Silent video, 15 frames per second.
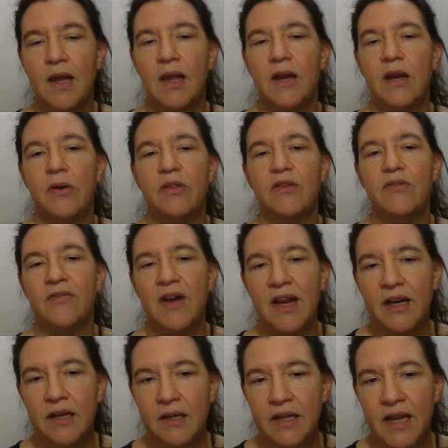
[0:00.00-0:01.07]
Now in the
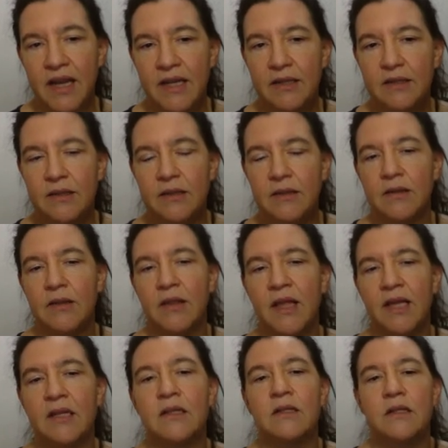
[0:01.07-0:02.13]
final case,
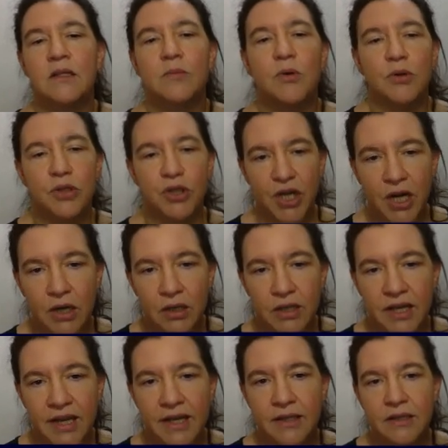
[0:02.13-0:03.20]
that is the most general
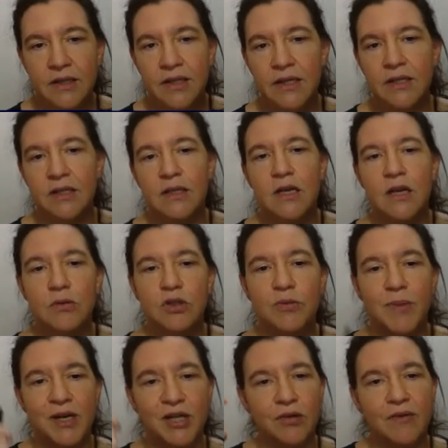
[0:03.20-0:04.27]
case, there is no
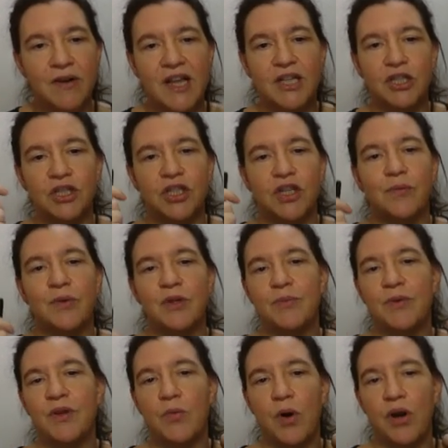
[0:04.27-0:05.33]
special relationship with
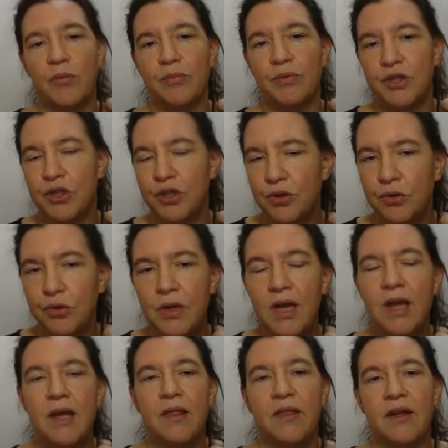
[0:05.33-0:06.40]
P1 and P2,
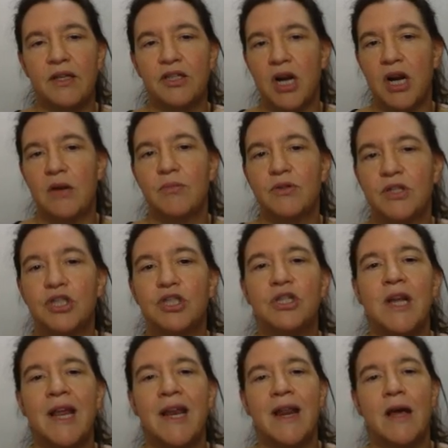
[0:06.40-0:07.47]
they're in general position
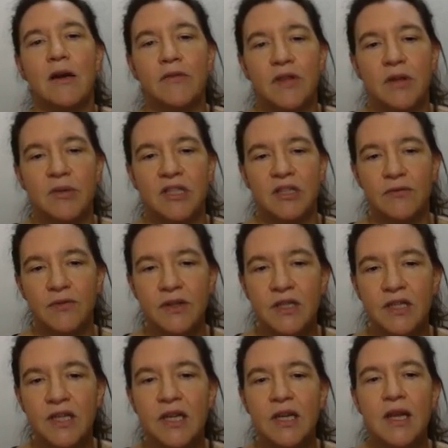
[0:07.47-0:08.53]
and none of them is
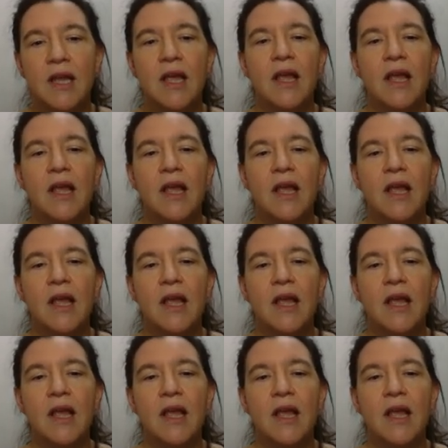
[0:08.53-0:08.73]
infinity.